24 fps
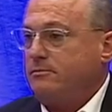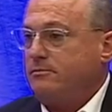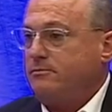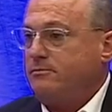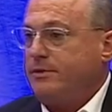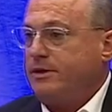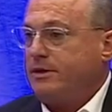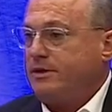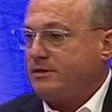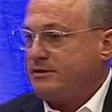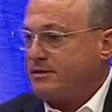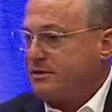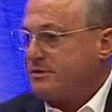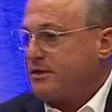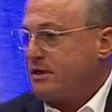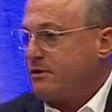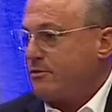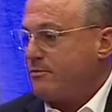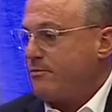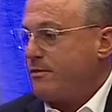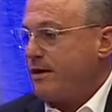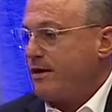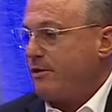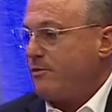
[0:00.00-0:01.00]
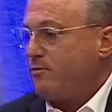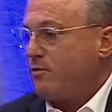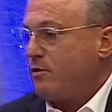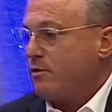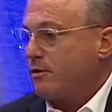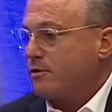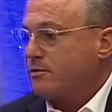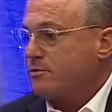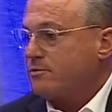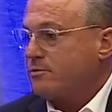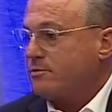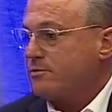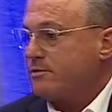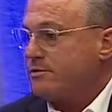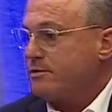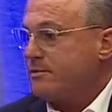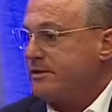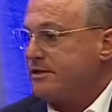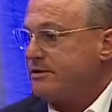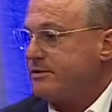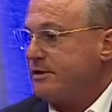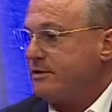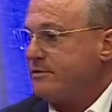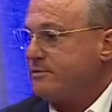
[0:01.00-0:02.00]
because that's how the mind works. Does it
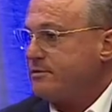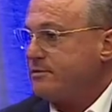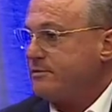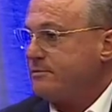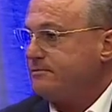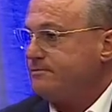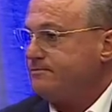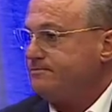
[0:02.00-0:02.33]
make sense?